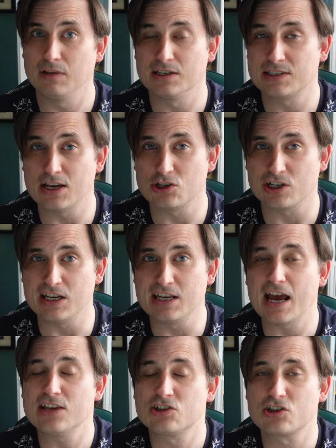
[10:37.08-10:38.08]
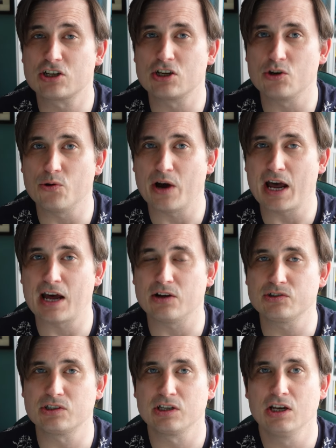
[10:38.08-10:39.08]
essentially guests to your
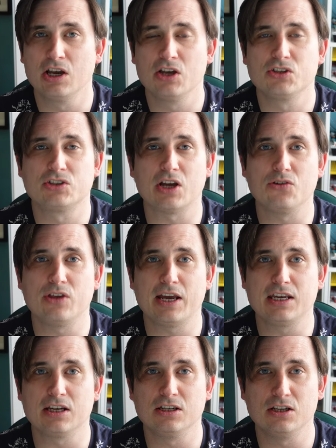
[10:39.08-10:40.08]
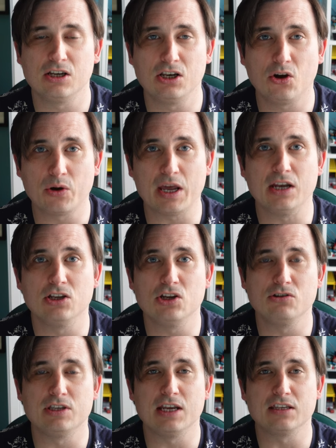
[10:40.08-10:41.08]
house so they can log in and
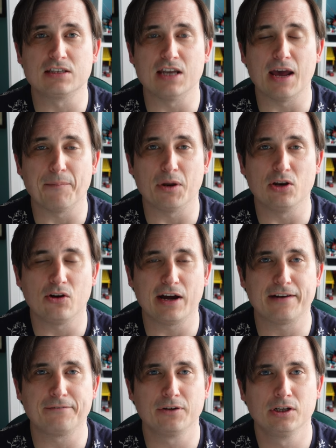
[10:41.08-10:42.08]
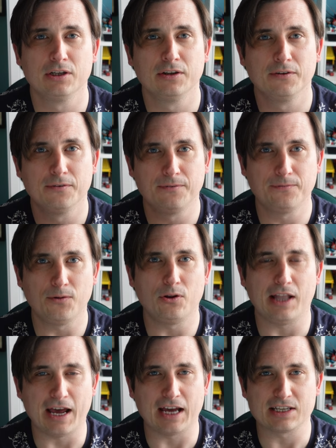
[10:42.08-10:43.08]
use the internet but not have
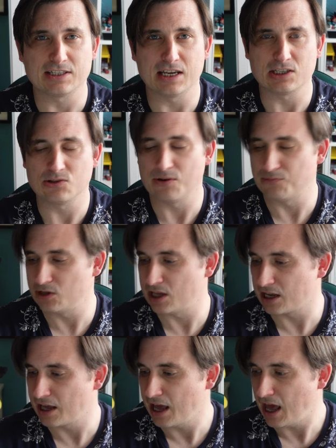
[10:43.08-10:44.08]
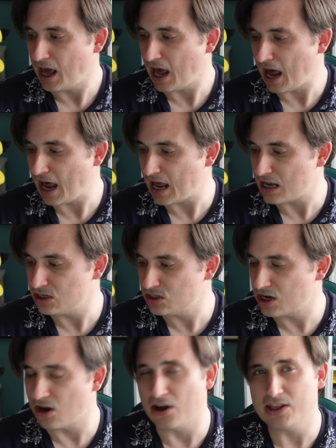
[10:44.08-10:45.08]
full access to everything. And
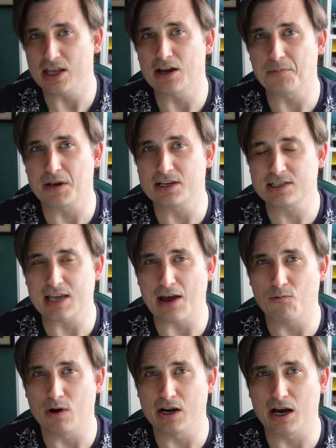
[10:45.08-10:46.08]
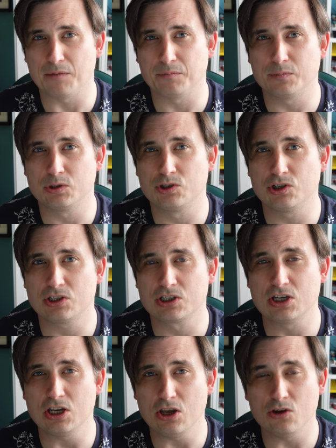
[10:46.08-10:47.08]
I think I'm gonna set one up
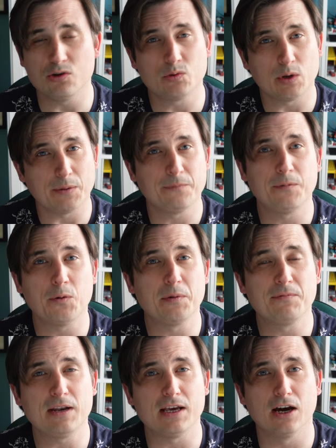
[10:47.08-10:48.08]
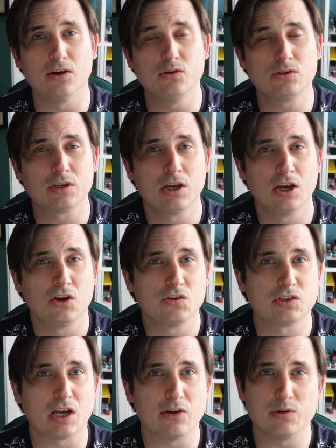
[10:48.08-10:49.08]
just to use when I'm filming videos.
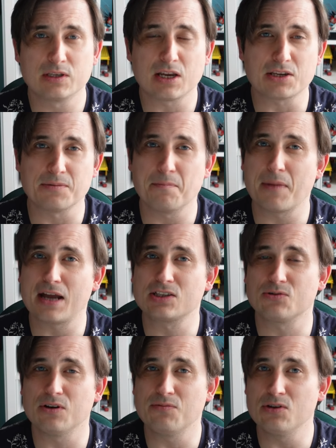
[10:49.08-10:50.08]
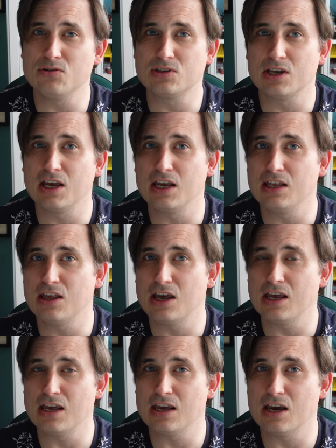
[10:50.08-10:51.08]
So it doesn't matter if you see
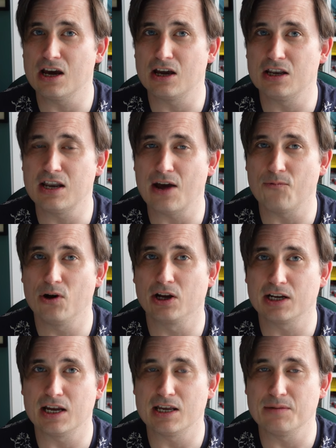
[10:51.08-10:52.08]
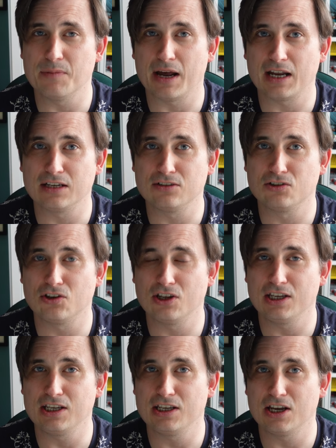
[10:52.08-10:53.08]
the network name and
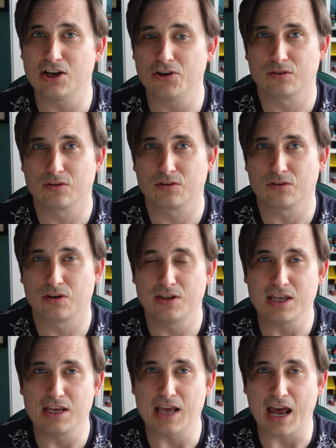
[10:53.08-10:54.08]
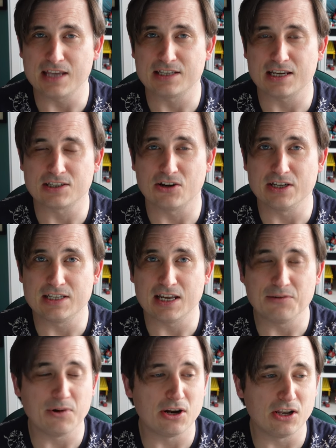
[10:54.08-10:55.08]
the
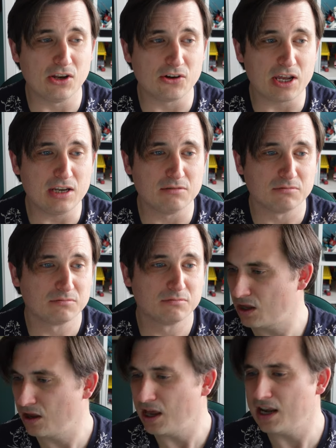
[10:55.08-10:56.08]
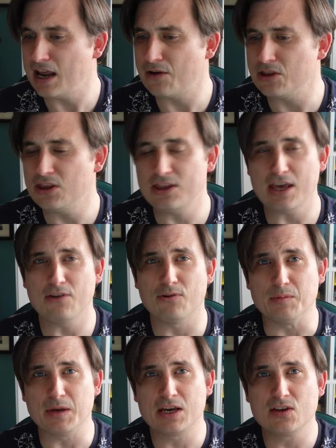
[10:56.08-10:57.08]
SSID when I log in. Now in
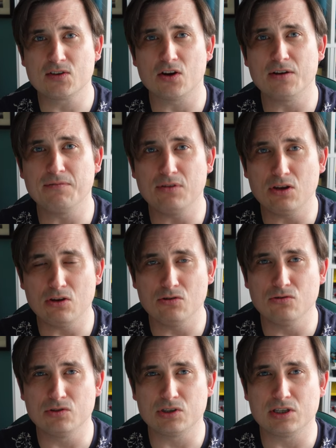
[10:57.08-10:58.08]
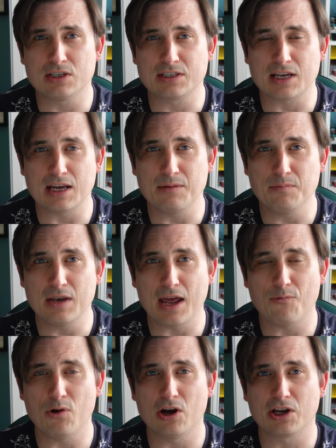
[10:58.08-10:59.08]
theory, because I've used the same
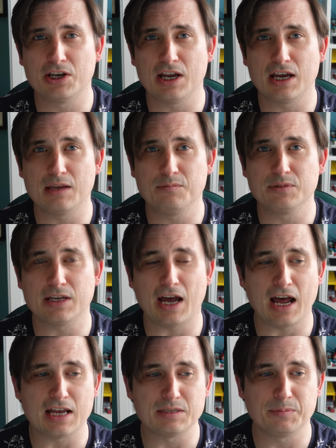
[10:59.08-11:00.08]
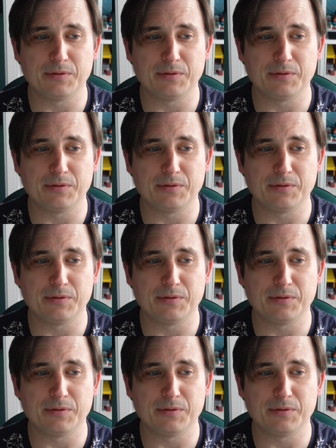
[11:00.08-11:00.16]
network names as